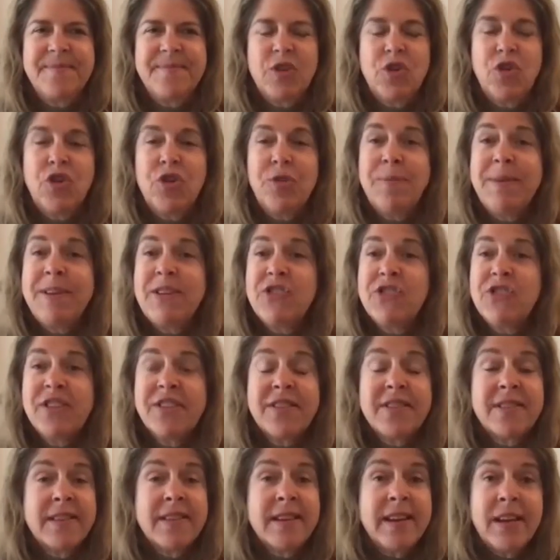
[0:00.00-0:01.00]
Could be
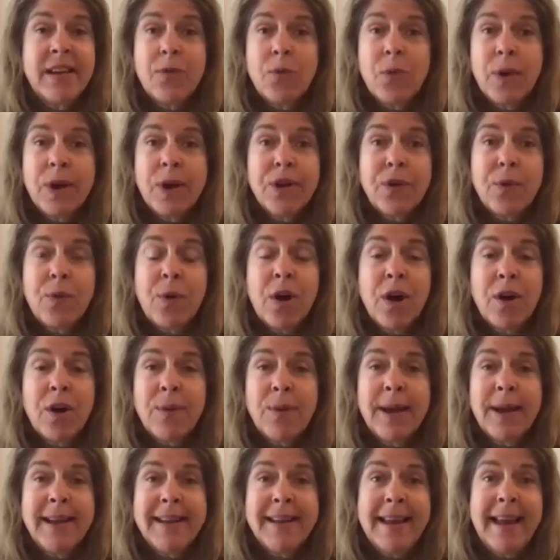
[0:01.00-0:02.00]
just sitting where you are
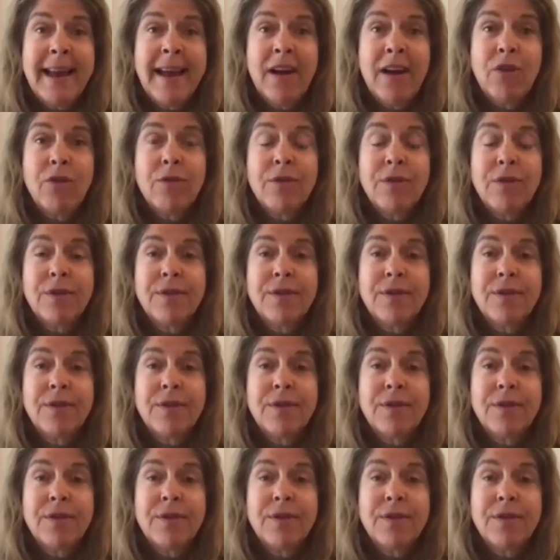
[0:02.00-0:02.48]
right now.